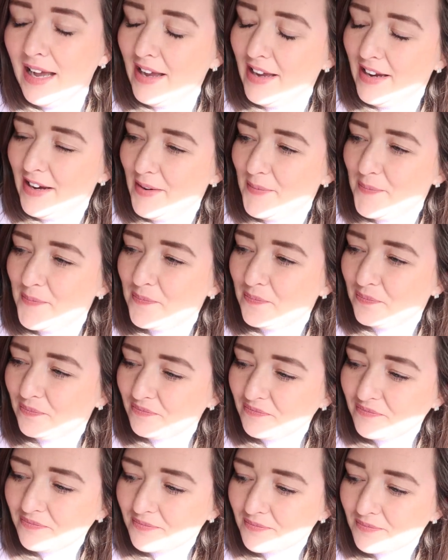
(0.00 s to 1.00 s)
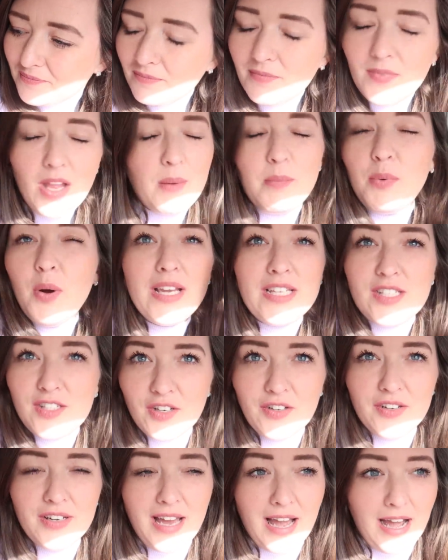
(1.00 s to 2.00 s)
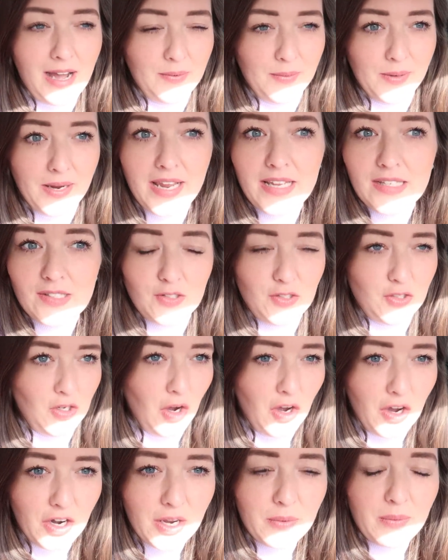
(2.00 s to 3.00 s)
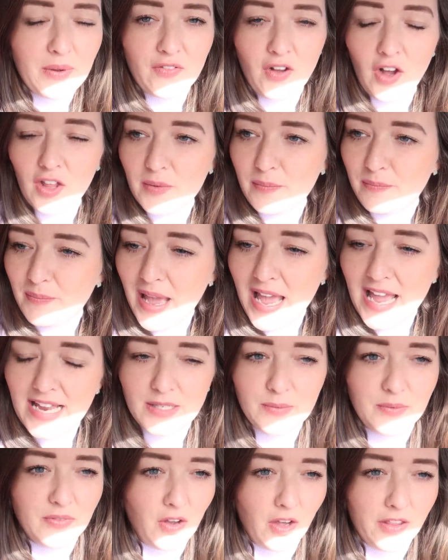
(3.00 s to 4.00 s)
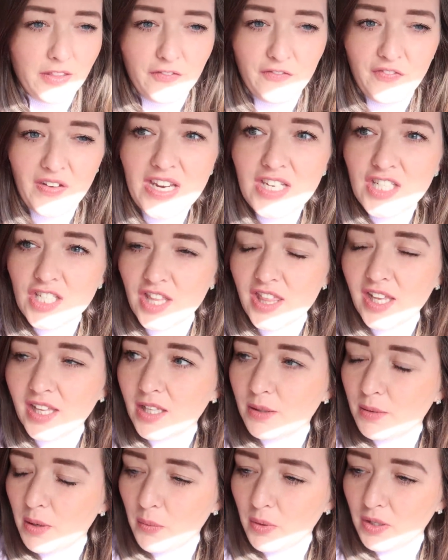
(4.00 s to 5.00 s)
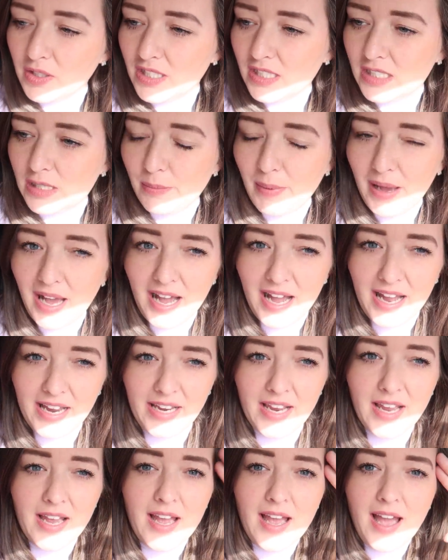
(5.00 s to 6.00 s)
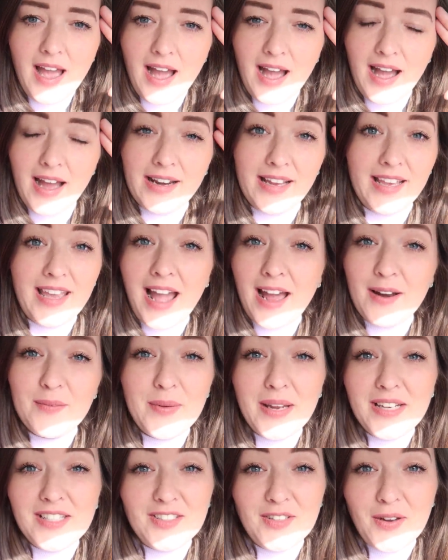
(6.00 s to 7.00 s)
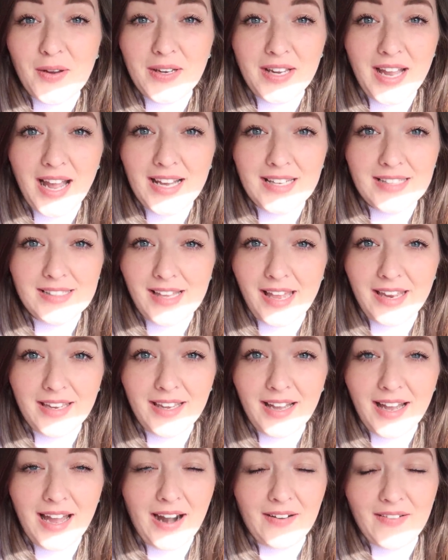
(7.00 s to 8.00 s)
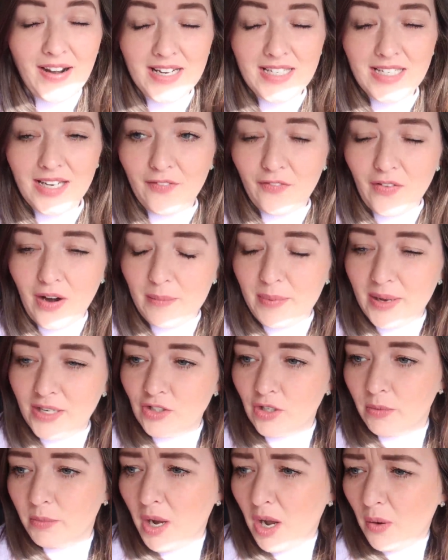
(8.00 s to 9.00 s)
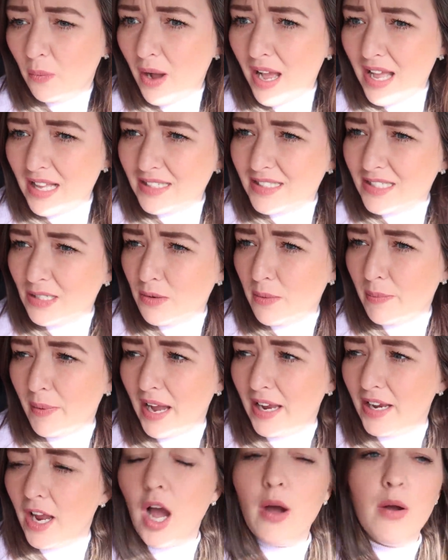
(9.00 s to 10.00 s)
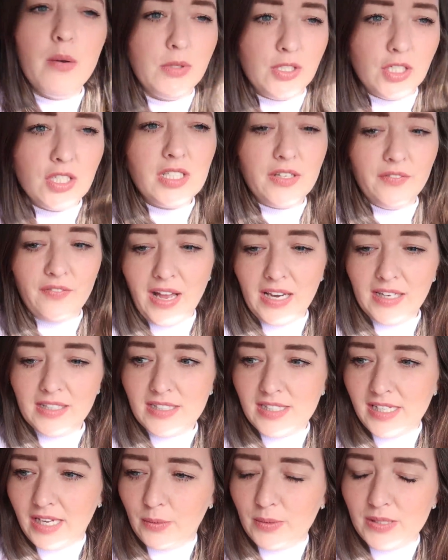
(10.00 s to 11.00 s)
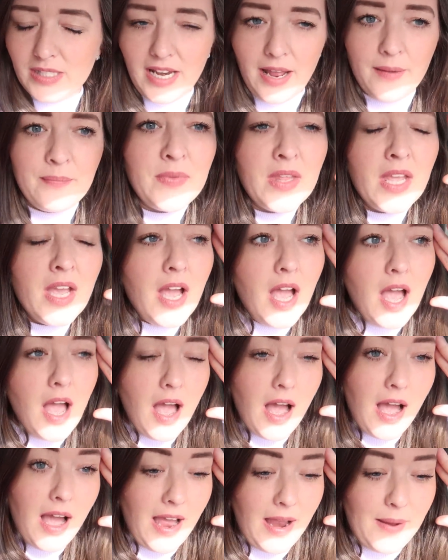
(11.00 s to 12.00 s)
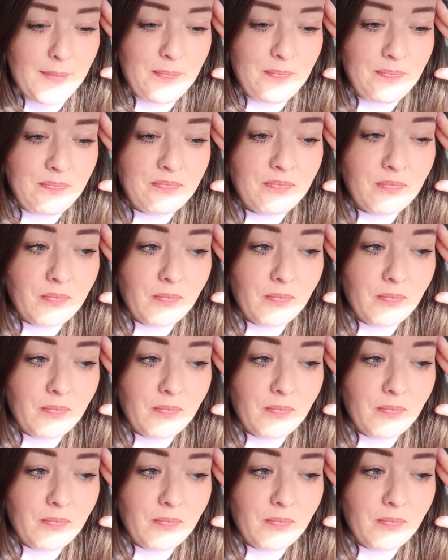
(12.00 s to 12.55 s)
But it's done now. It's done. We've got the bed. We've got the feature thing that we wanted to buy. And I can't wait to show you guys, like, our idea for our bedroom. What else did we buy? Oh, it was just a Valance thing, wasn't it?